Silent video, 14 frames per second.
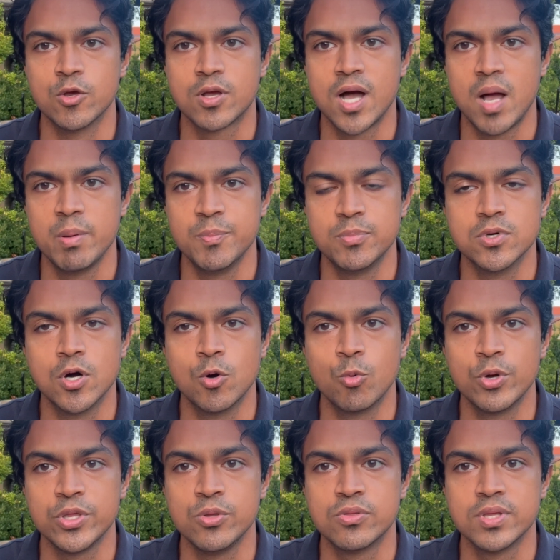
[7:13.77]
Comment below
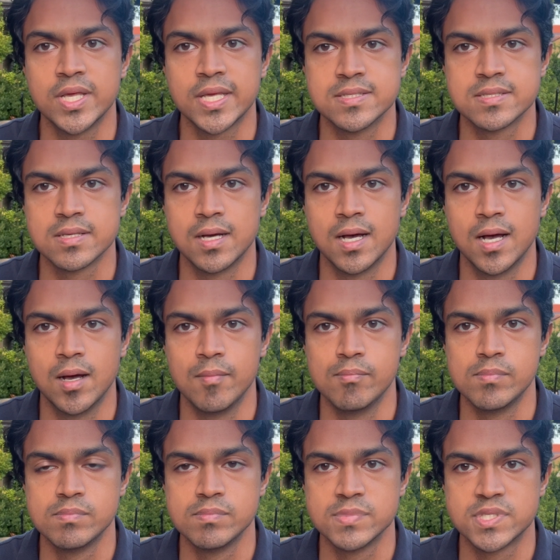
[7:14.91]
what you think is
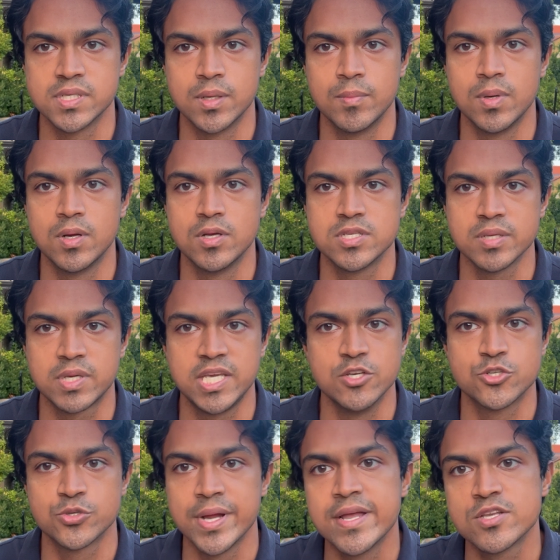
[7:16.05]
some key
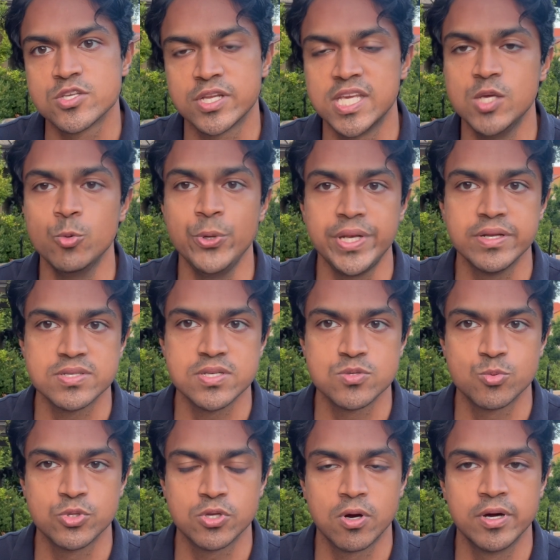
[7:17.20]
strengths and key weaknesses
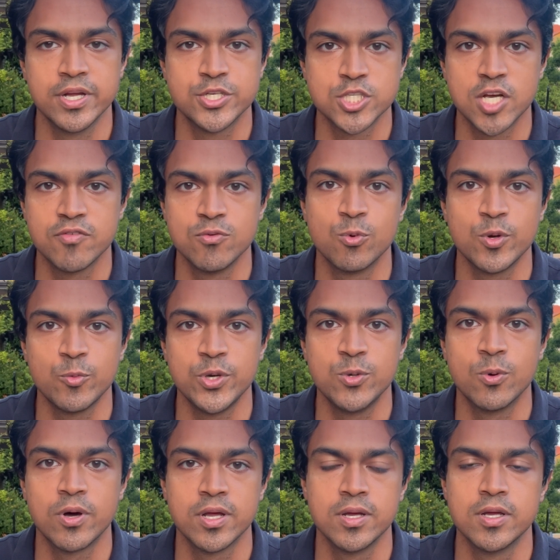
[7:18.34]
with RLHF and what we'd
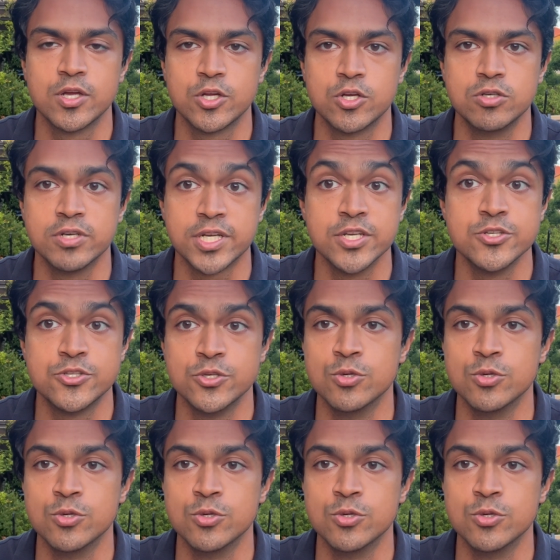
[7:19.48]
want to look into